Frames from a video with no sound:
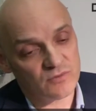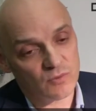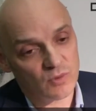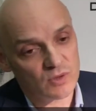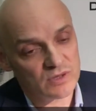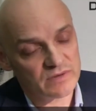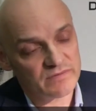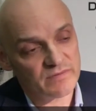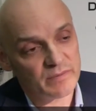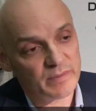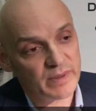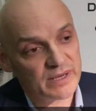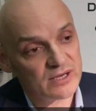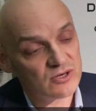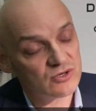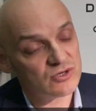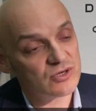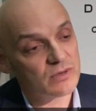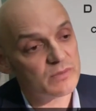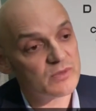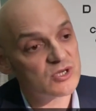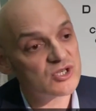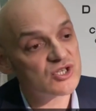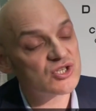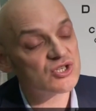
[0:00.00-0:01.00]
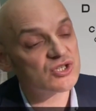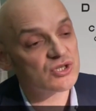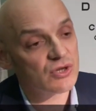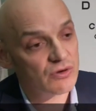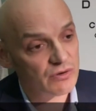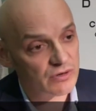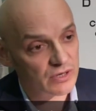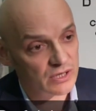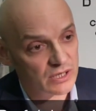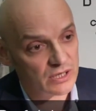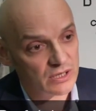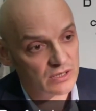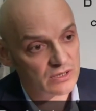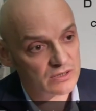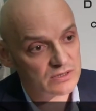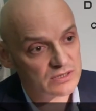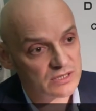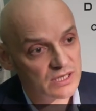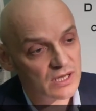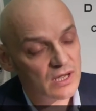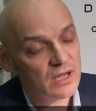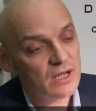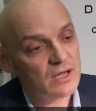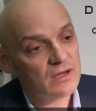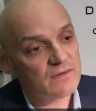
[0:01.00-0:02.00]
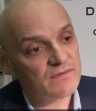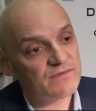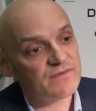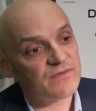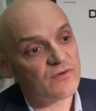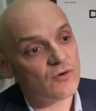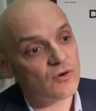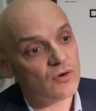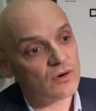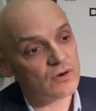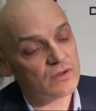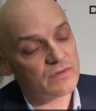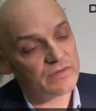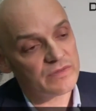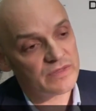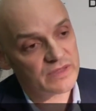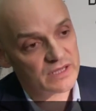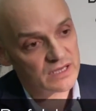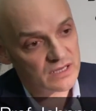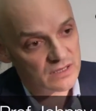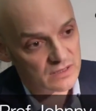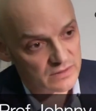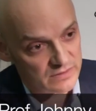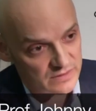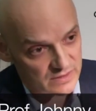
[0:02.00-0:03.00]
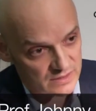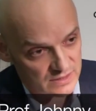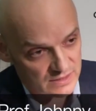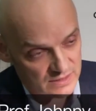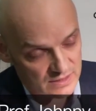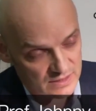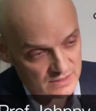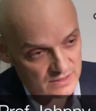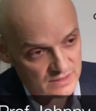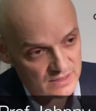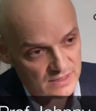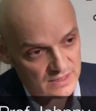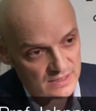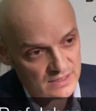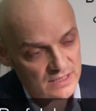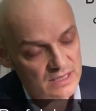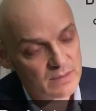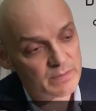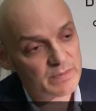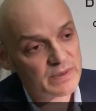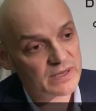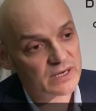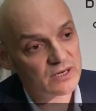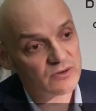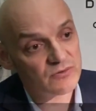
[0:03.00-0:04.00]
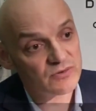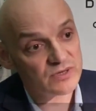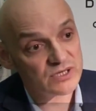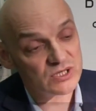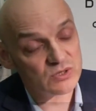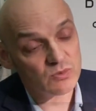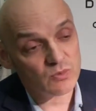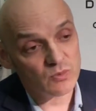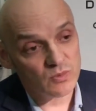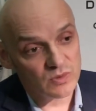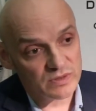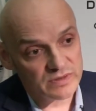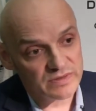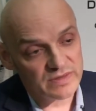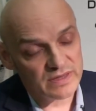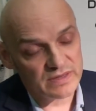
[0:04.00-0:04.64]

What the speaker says: for want of a better term, a surrogate for the capillaries